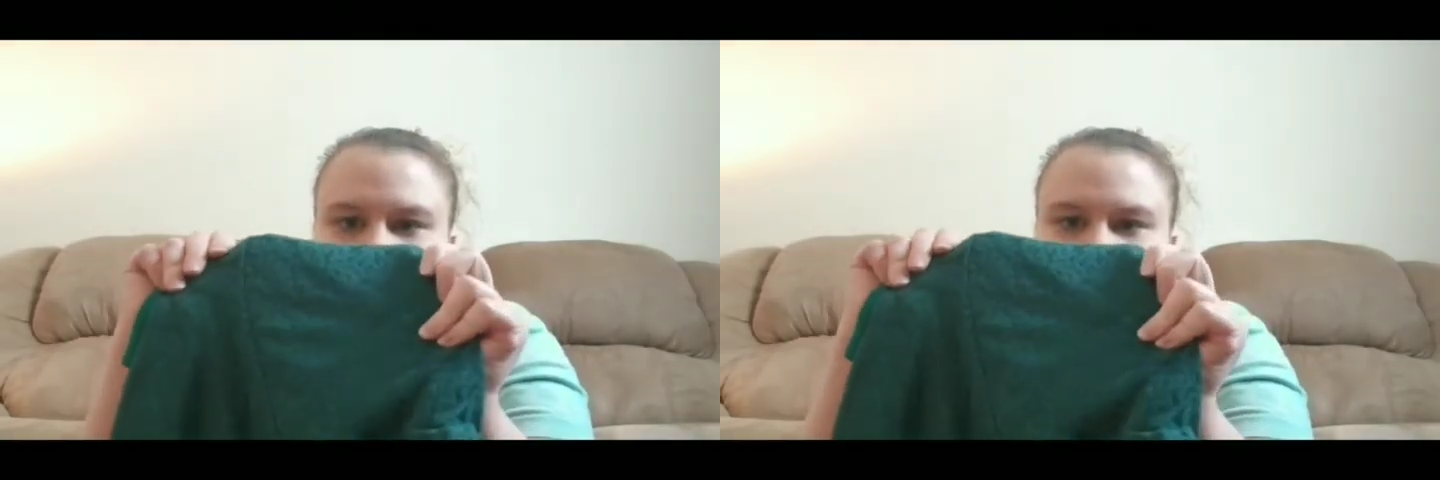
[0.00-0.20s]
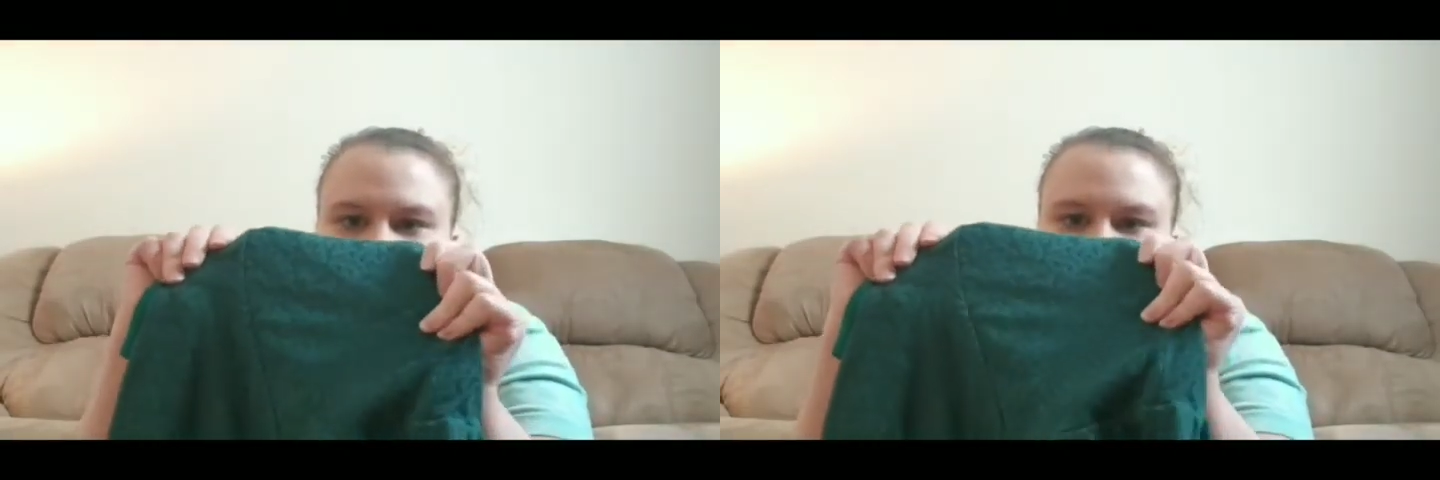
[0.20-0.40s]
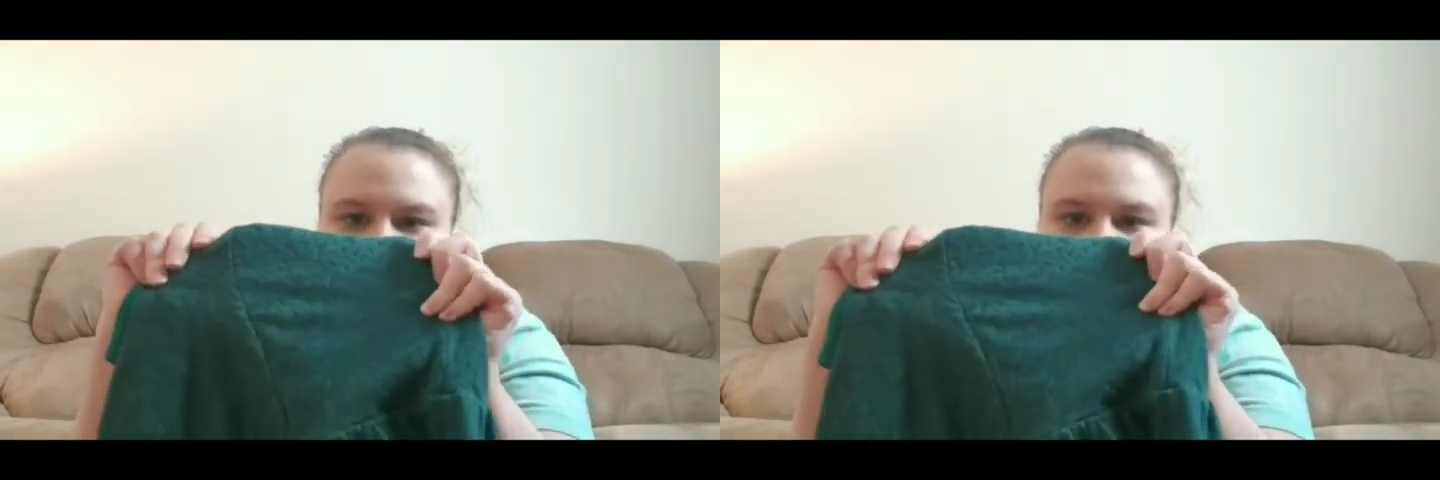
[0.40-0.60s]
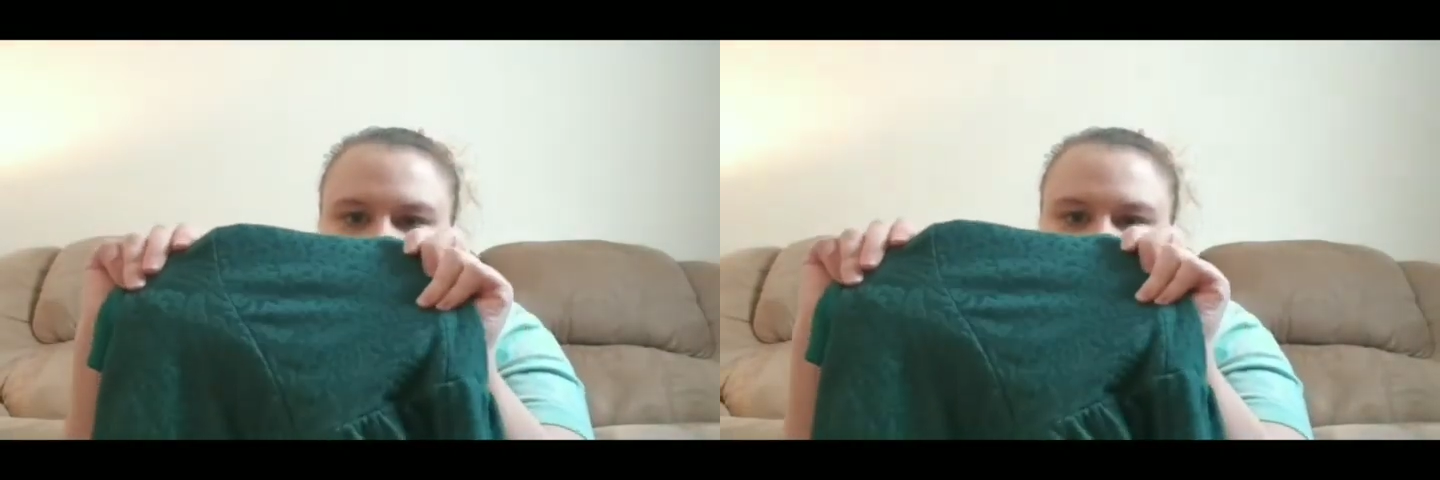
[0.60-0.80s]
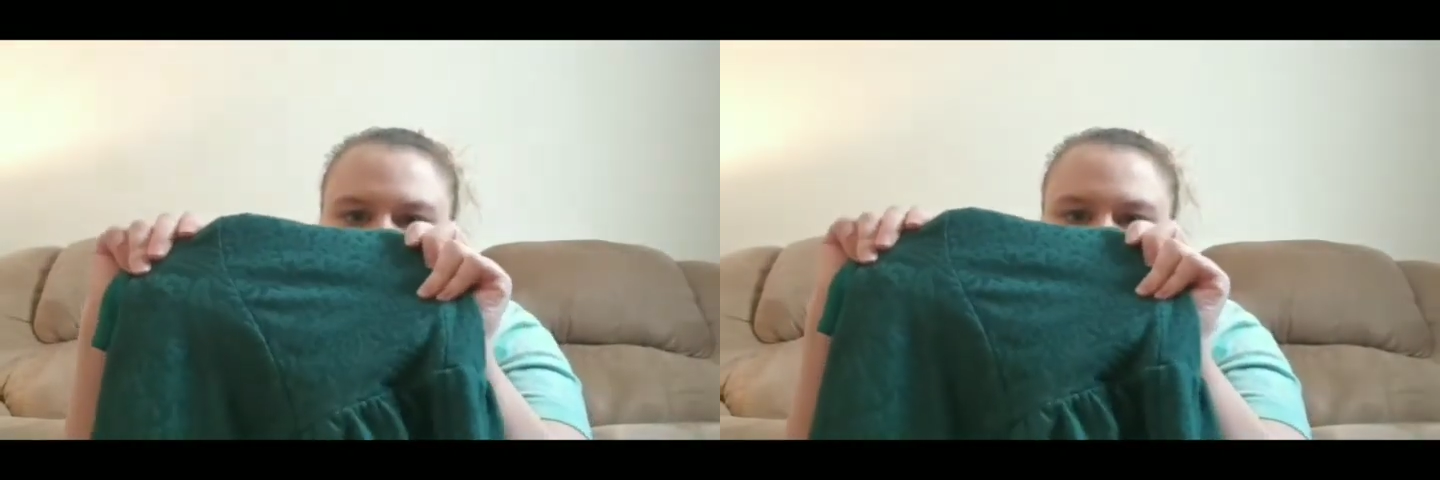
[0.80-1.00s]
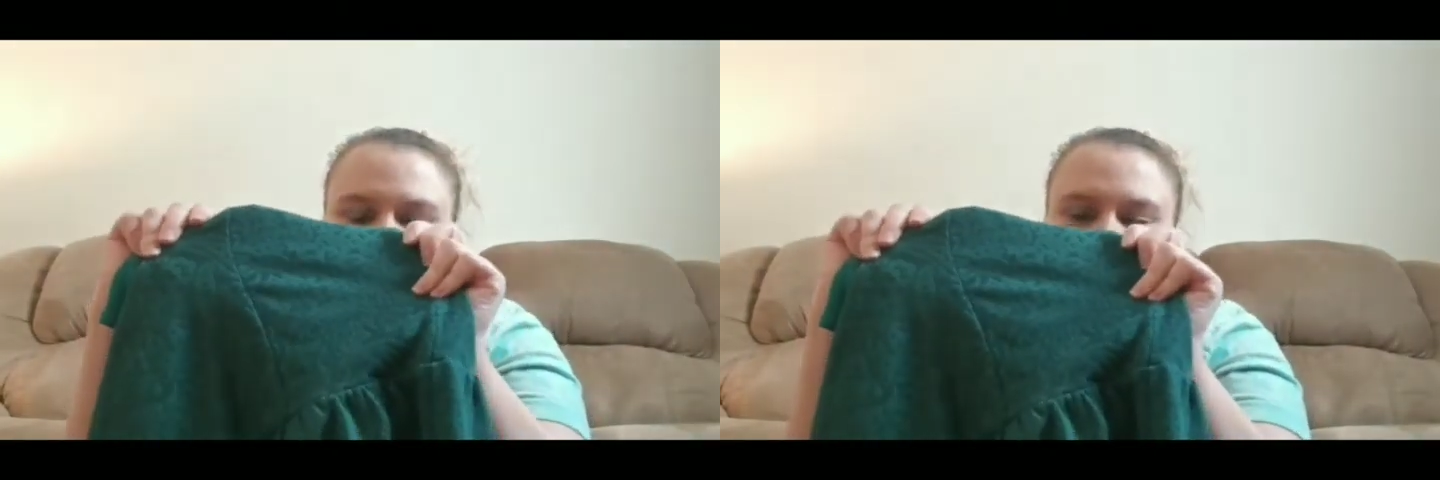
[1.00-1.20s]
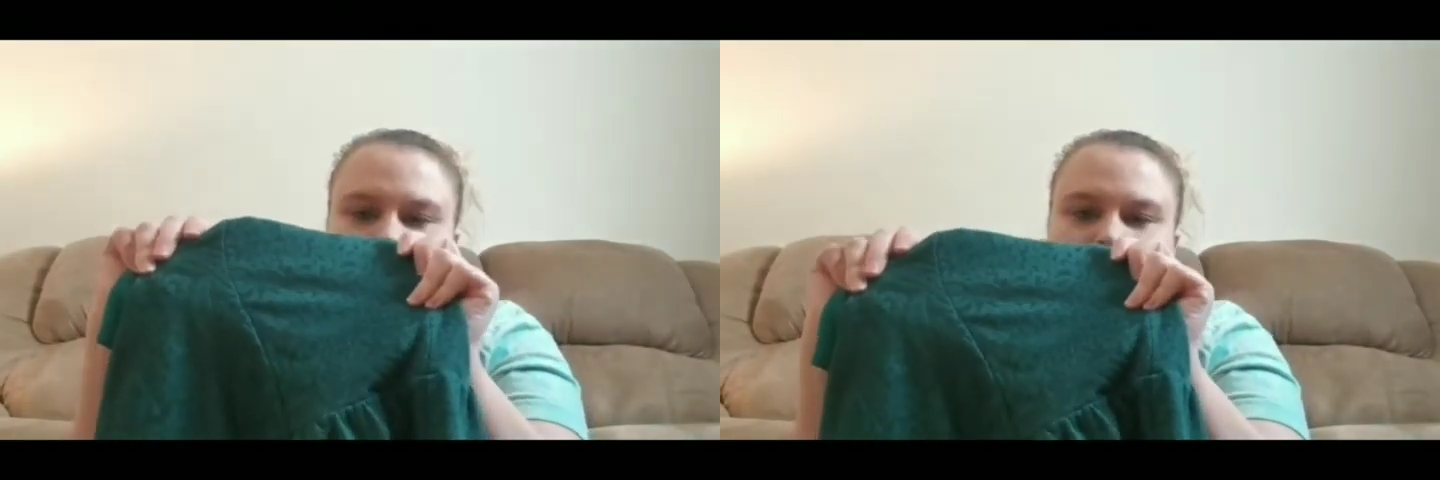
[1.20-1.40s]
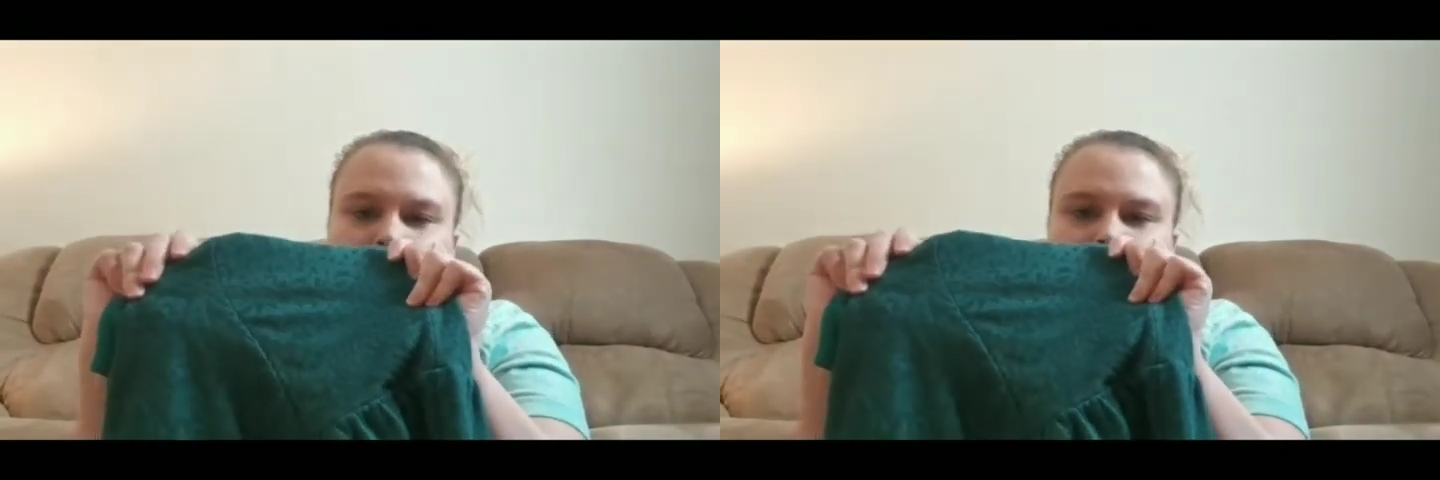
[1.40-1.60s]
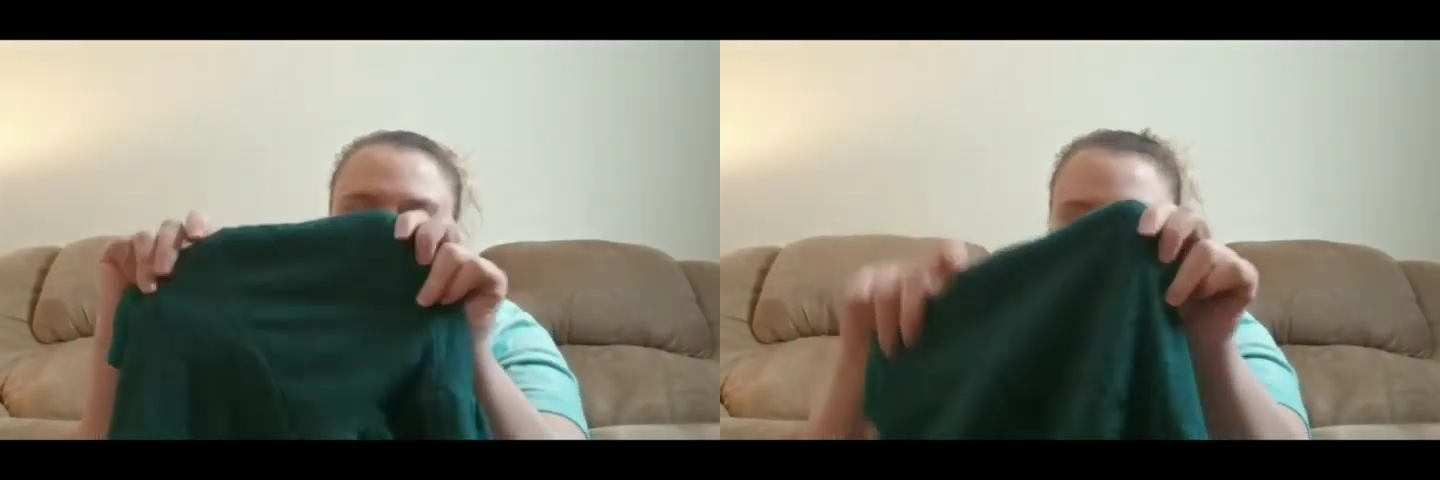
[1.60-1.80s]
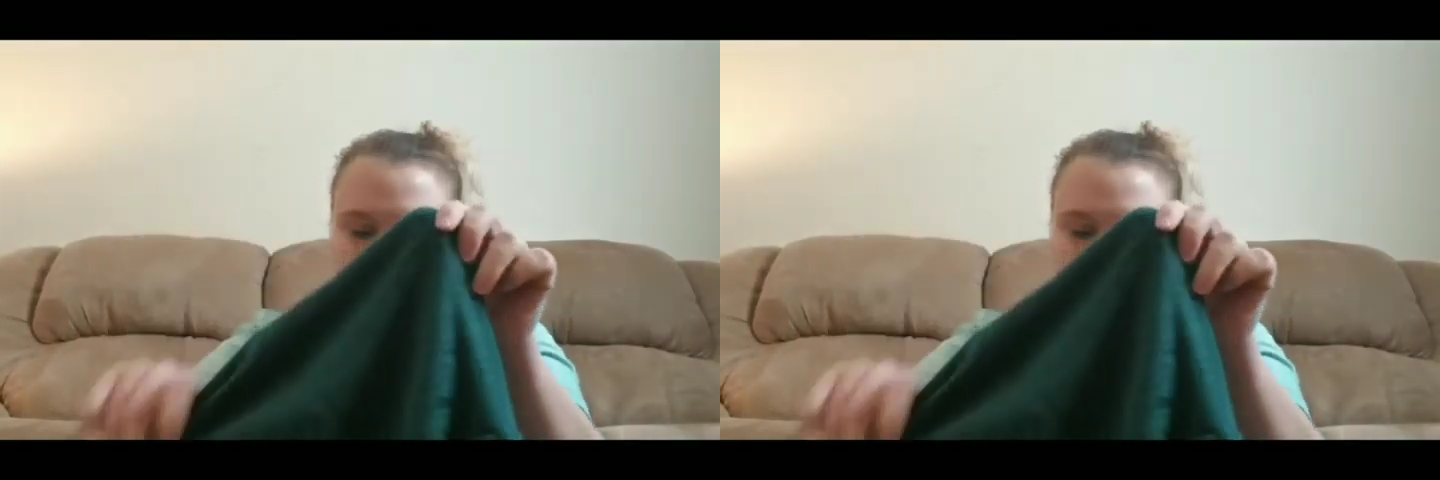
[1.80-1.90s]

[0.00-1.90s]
It's got like texture.